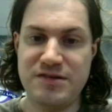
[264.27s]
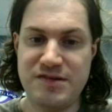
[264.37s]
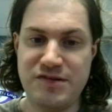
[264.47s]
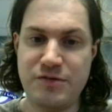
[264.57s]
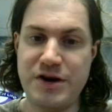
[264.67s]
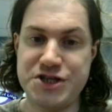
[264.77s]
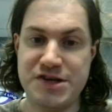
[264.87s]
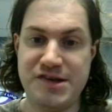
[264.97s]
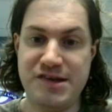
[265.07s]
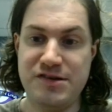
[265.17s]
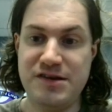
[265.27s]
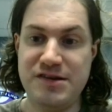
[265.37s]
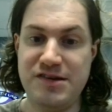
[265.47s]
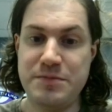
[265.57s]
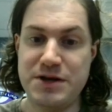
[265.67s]
stretch it
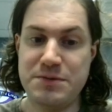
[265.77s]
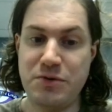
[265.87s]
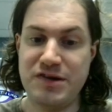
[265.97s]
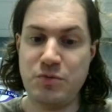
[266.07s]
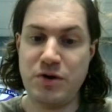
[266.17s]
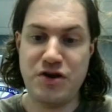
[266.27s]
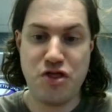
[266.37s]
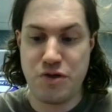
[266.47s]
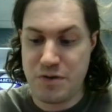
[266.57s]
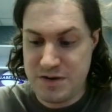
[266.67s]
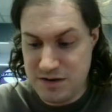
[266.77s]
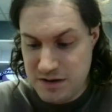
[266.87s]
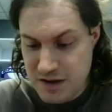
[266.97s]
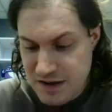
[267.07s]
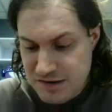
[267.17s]
needs to be at most 1 in 13.
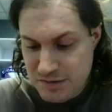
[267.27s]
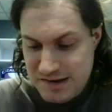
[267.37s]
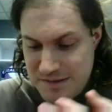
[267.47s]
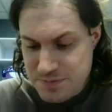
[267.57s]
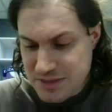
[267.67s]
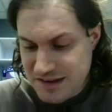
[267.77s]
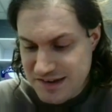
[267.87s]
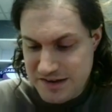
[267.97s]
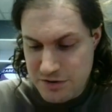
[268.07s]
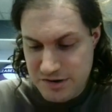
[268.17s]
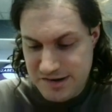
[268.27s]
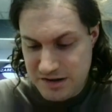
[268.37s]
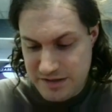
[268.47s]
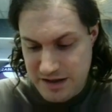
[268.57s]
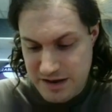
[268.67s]
So it's standards
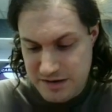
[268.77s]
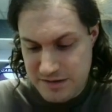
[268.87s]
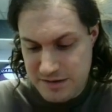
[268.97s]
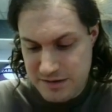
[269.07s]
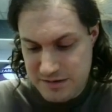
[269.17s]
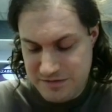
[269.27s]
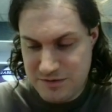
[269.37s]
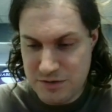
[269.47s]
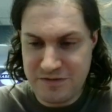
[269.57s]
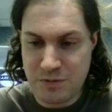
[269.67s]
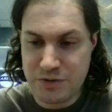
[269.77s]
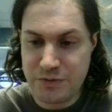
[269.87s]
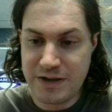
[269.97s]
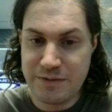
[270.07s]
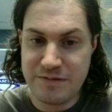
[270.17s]
like that. And then if you're
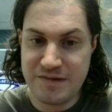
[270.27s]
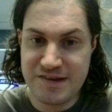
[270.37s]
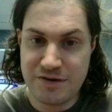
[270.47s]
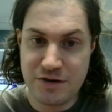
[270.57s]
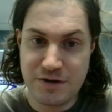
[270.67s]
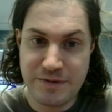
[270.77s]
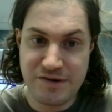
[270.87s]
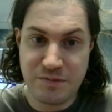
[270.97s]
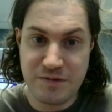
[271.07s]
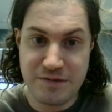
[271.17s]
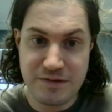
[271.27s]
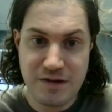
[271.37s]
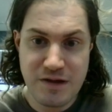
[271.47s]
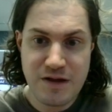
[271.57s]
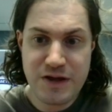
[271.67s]
wondering how this standard compares with
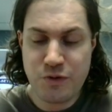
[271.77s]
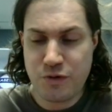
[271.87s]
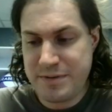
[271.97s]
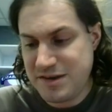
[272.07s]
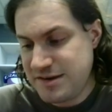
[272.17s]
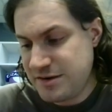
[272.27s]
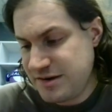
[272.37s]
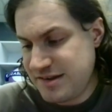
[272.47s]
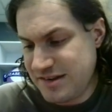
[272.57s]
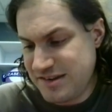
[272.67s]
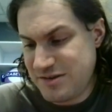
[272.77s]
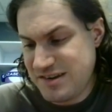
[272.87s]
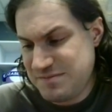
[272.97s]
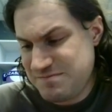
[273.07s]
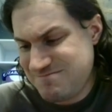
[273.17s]
European standards, the answer is